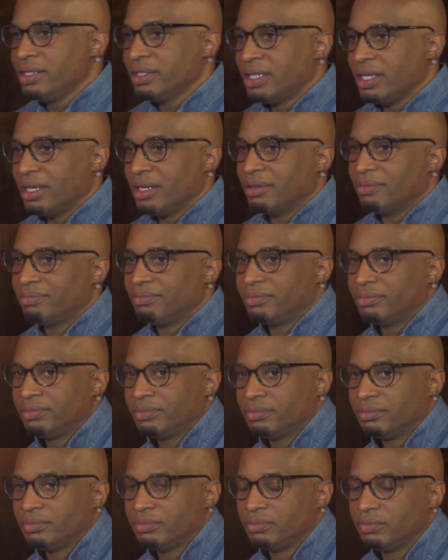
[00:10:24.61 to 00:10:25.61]
them
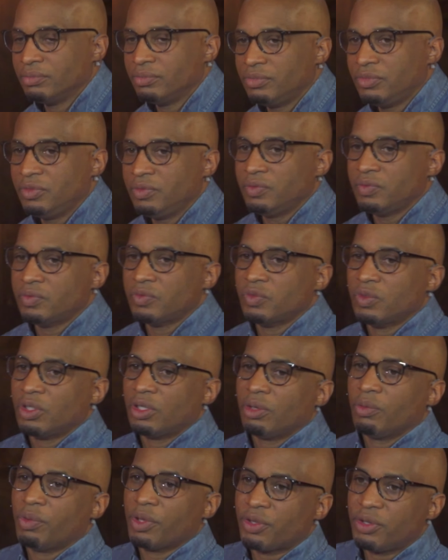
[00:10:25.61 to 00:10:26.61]

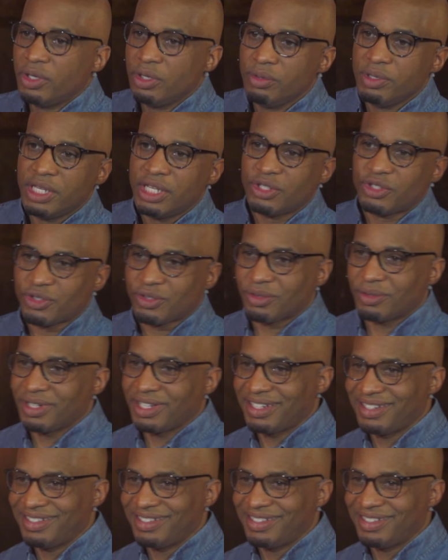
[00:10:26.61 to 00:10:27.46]
with new history,